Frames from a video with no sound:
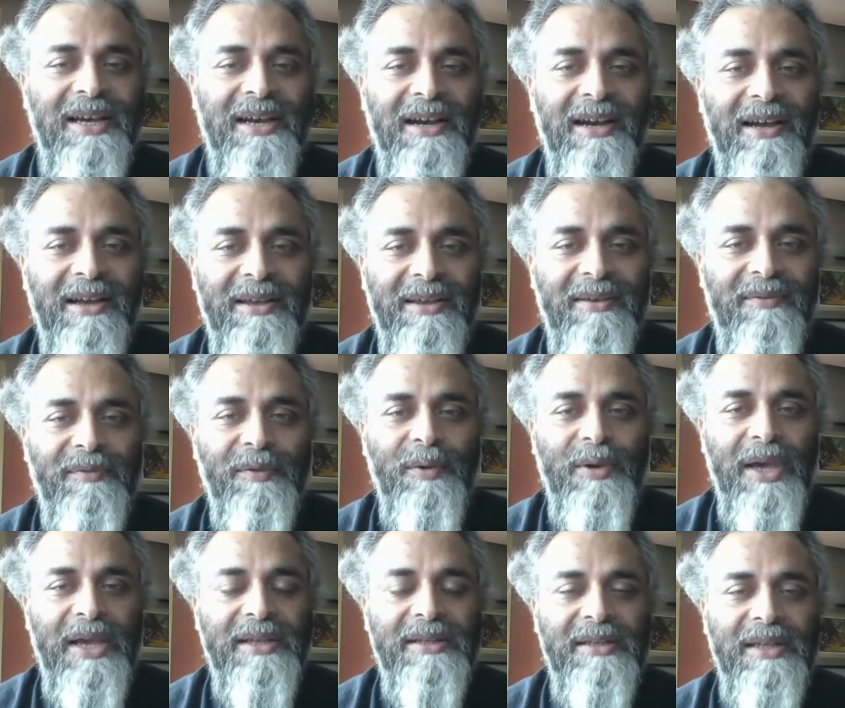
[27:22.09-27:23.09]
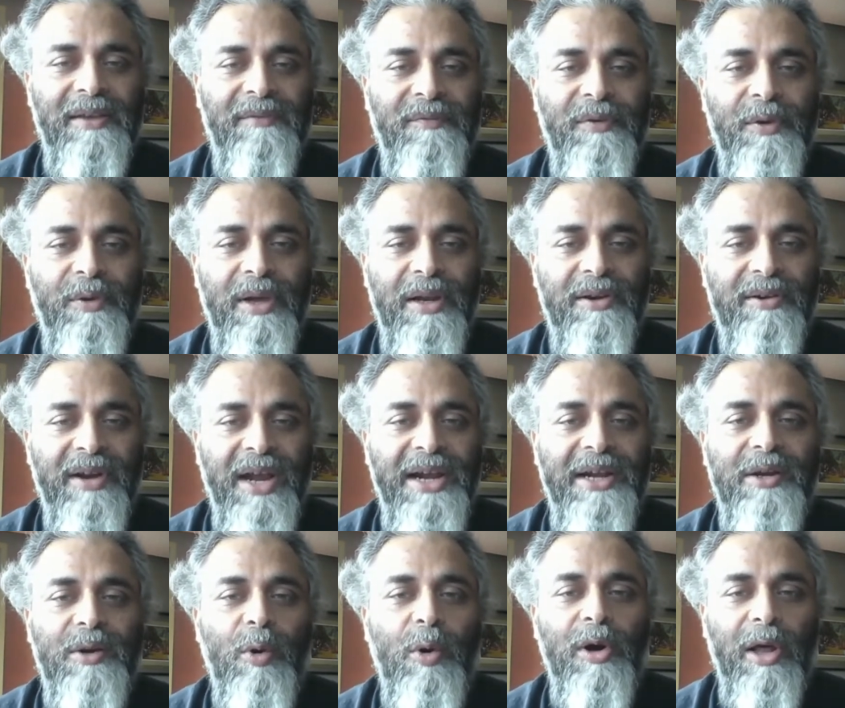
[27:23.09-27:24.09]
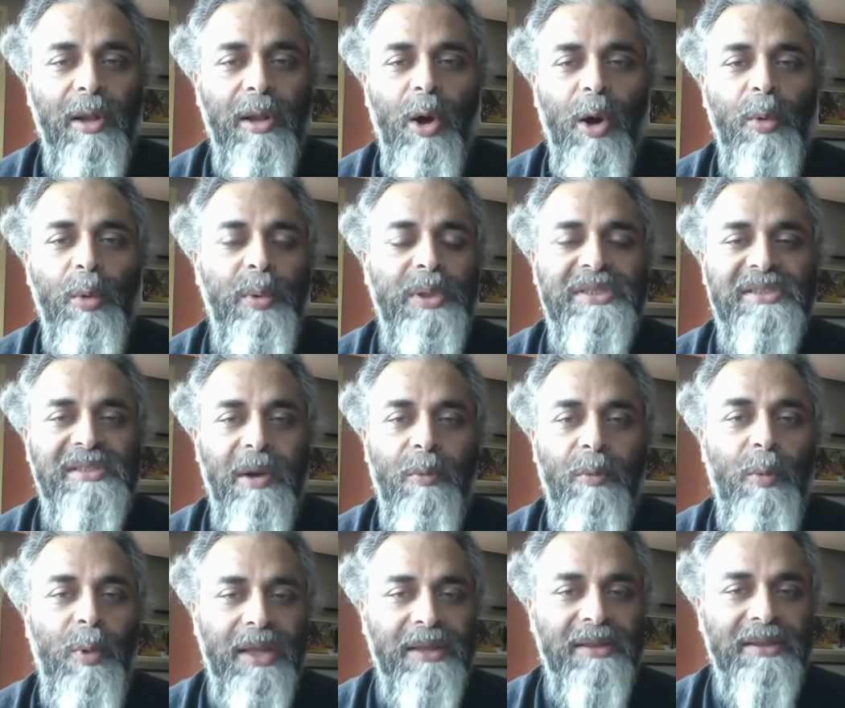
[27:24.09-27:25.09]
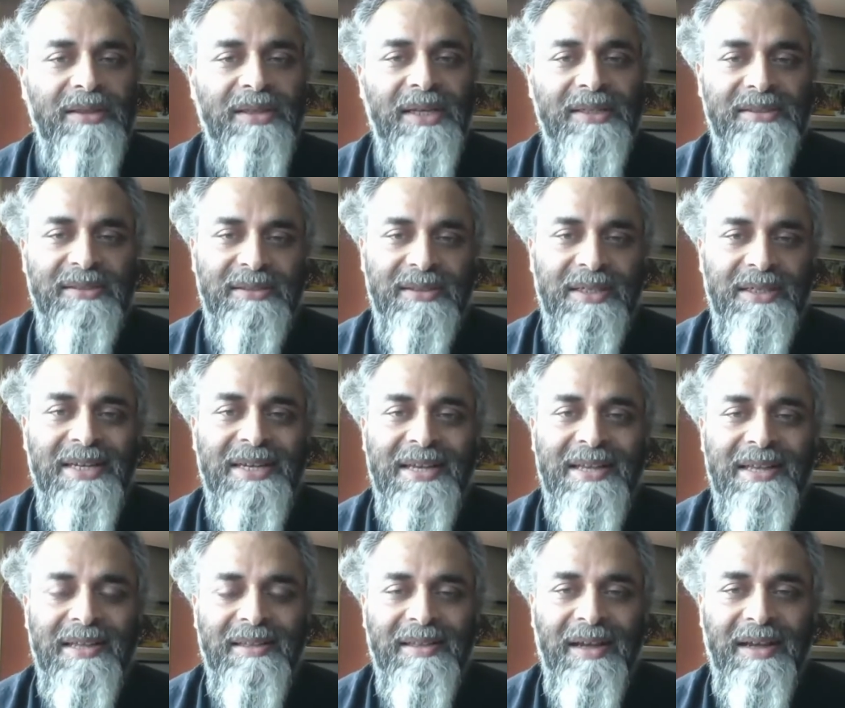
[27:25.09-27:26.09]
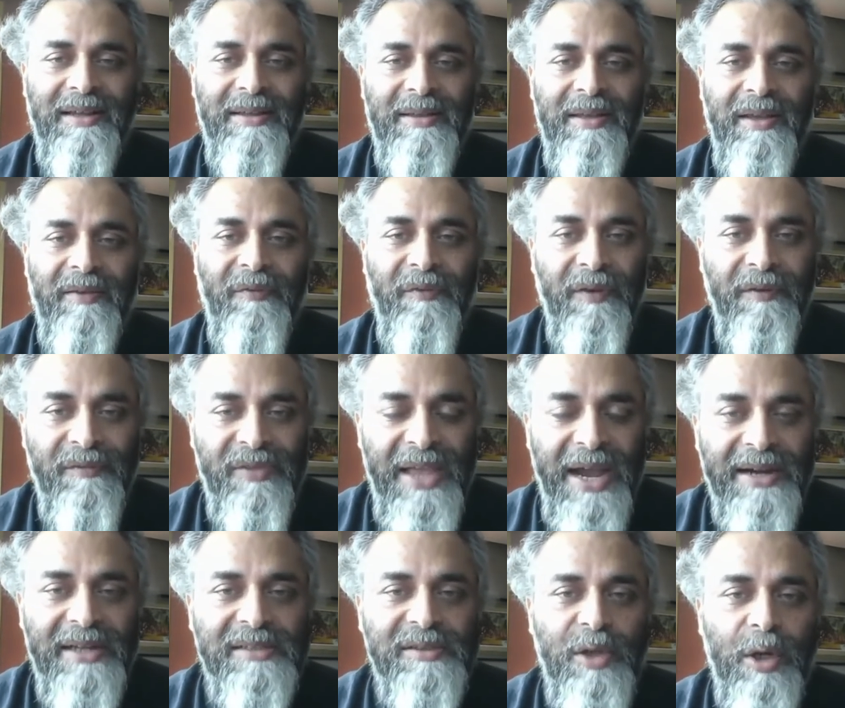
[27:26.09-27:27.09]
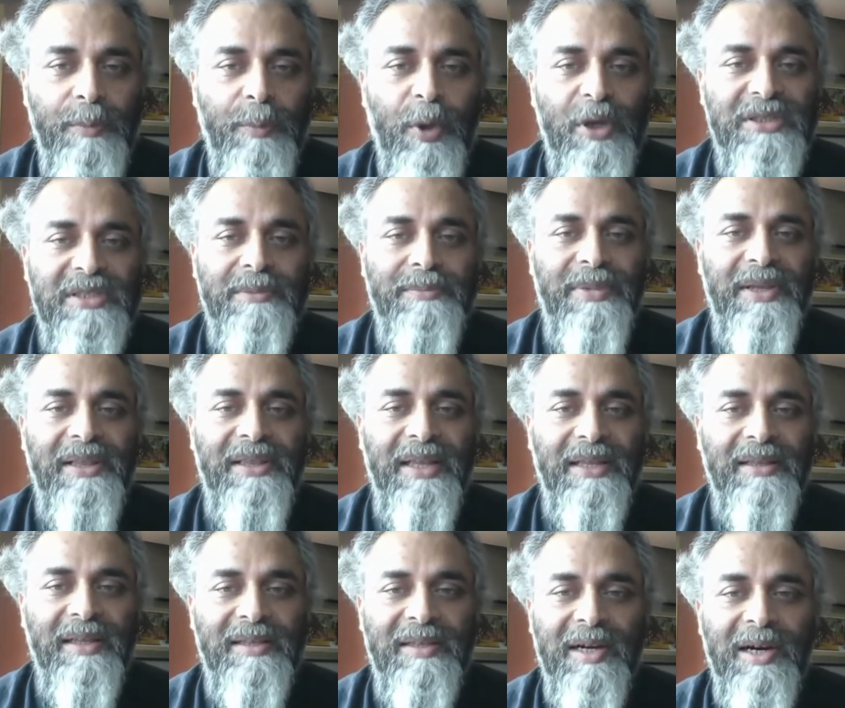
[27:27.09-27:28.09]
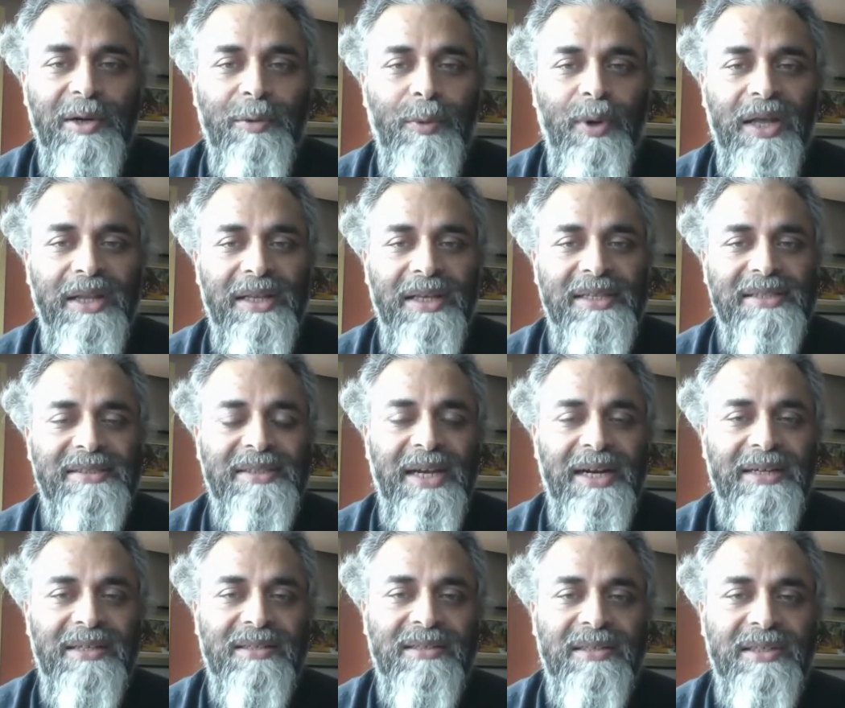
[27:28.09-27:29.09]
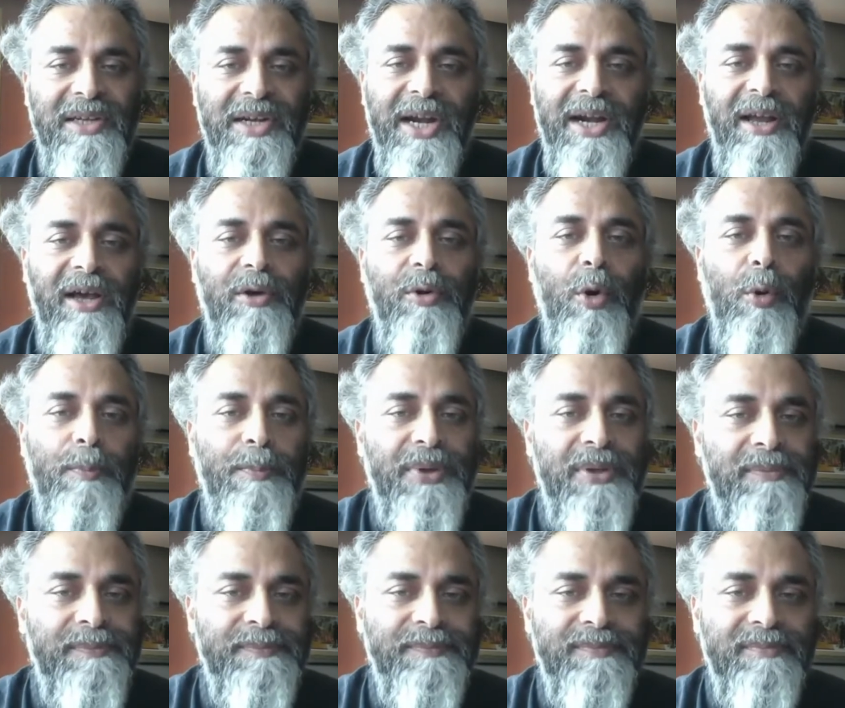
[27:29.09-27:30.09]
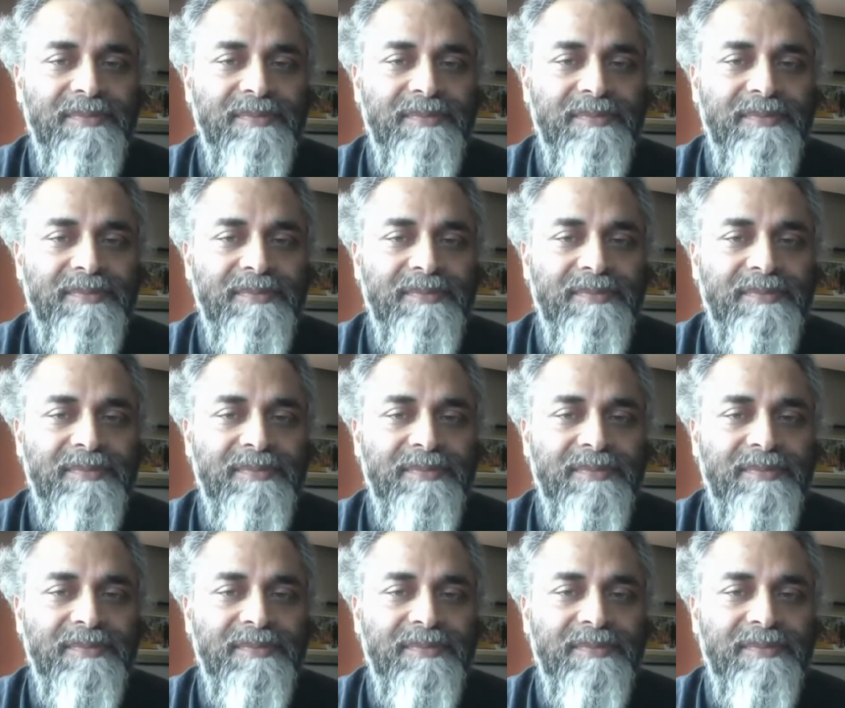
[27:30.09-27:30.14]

If you can write code along with someone, that's if that is not possible, then the third one is that create a group